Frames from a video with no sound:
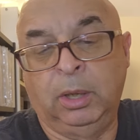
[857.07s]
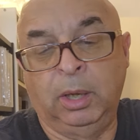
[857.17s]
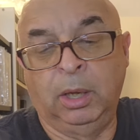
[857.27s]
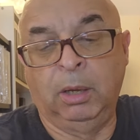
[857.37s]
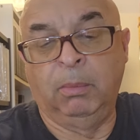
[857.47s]

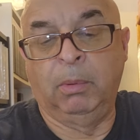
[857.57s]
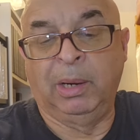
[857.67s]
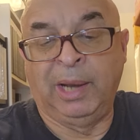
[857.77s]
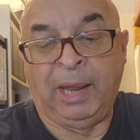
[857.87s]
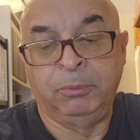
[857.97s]

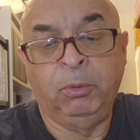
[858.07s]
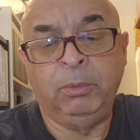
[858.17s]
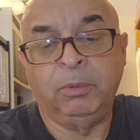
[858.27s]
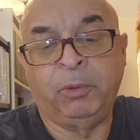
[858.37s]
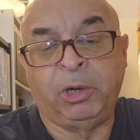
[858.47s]

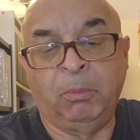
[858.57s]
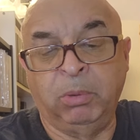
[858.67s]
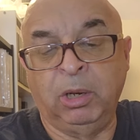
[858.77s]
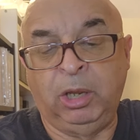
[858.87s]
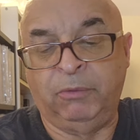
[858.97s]
label, which I
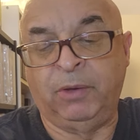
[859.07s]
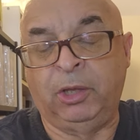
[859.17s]
believe